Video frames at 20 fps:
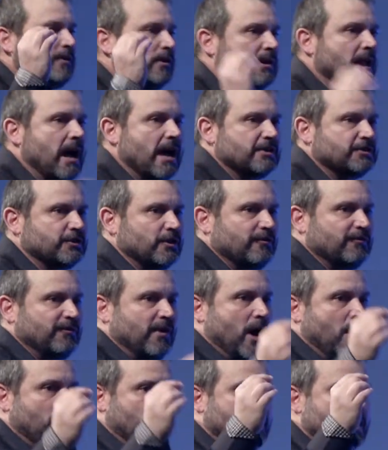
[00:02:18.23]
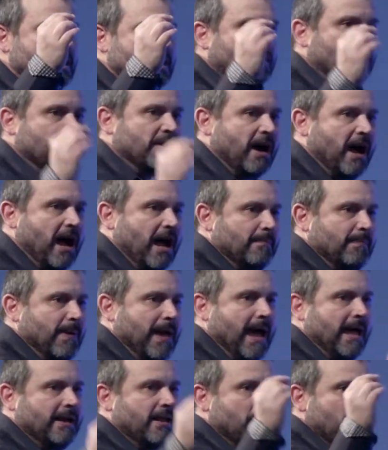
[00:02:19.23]
you lost your phone or your
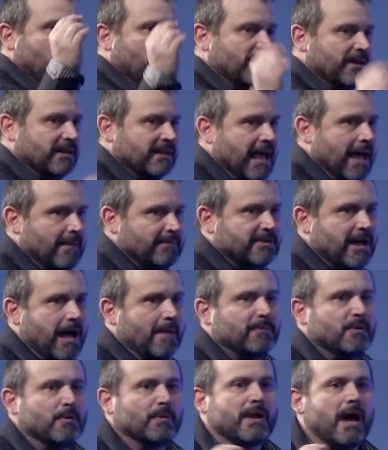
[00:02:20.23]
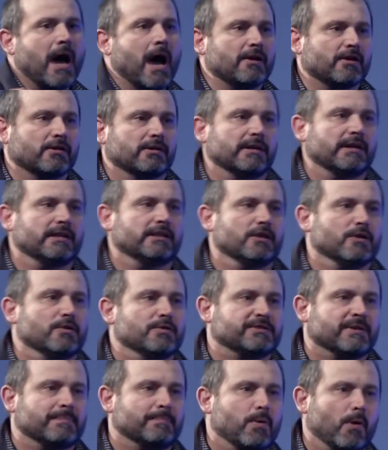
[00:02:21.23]
iPad or your laptop, you would utterly
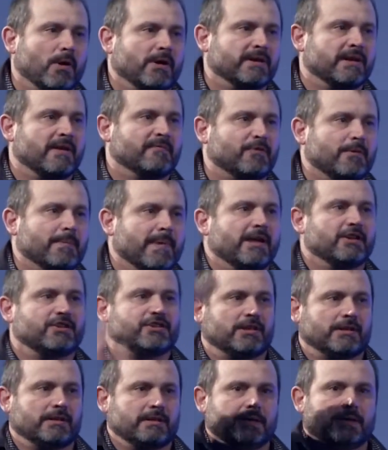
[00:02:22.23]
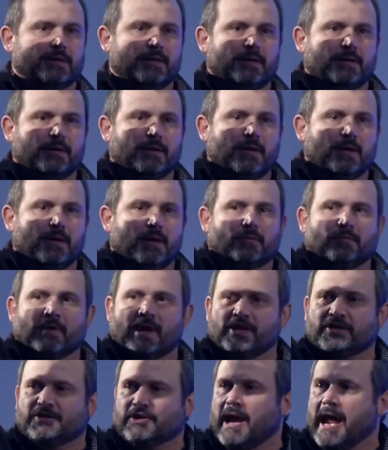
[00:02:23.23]
lose important information.
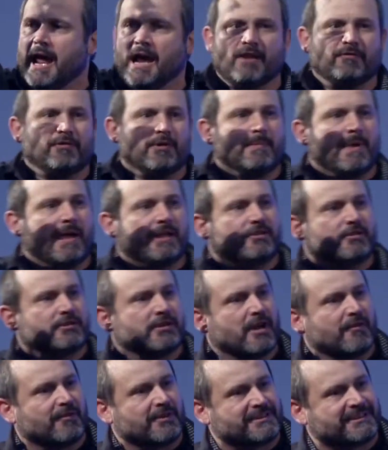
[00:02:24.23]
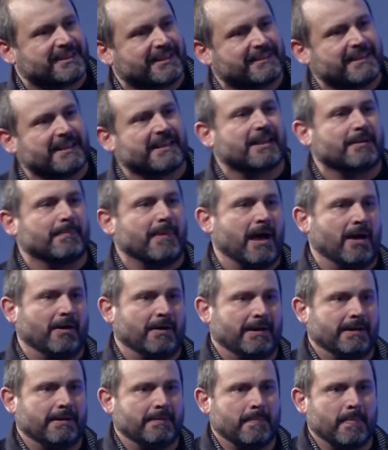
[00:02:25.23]
Raise your hand if it made you nervous to think about
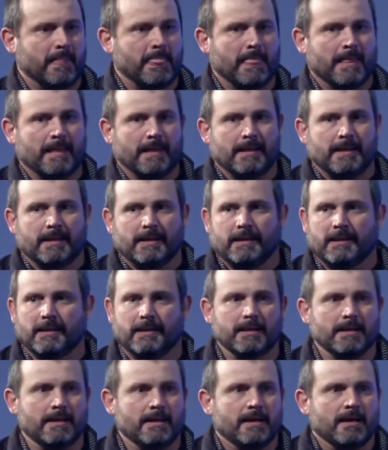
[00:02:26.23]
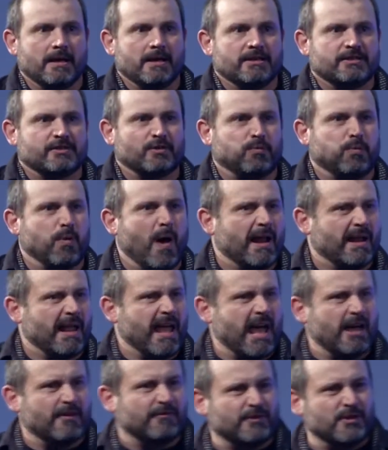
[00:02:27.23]
it. So what
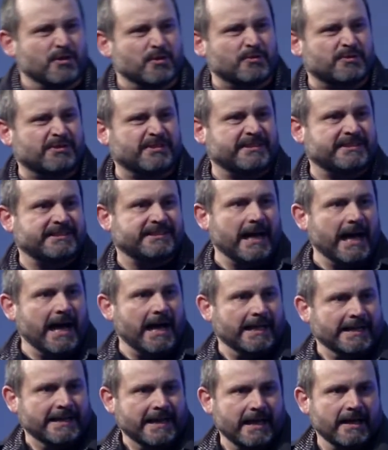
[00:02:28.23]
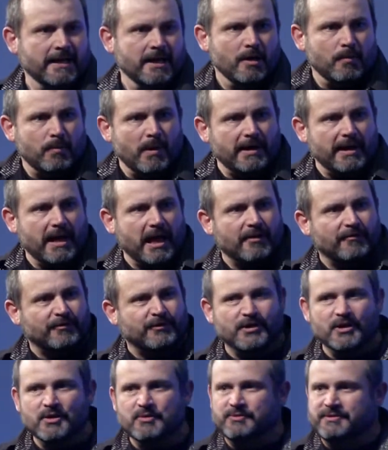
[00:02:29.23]
have you done? What have
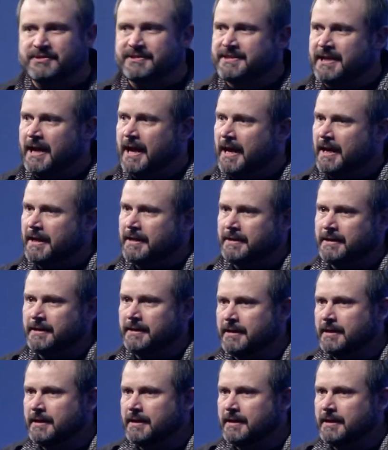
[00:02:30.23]
you done?